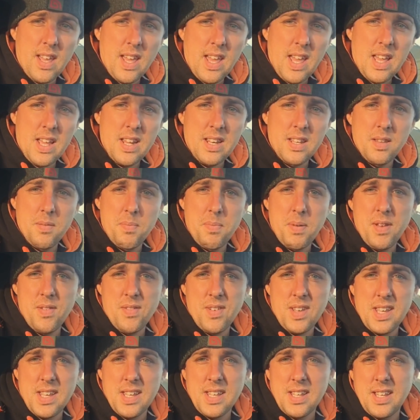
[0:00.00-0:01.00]
in the
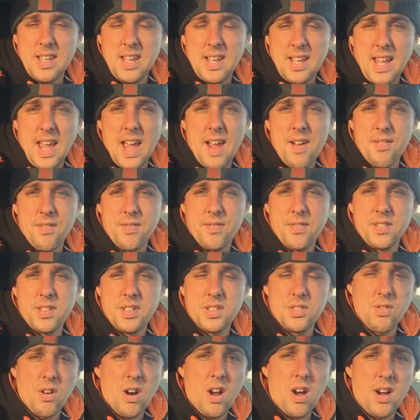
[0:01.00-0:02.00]
bivvy, get everything
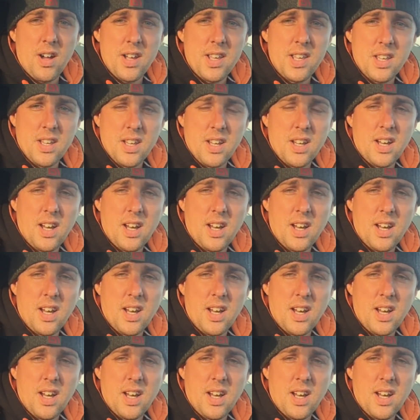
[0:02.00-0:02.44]
dry.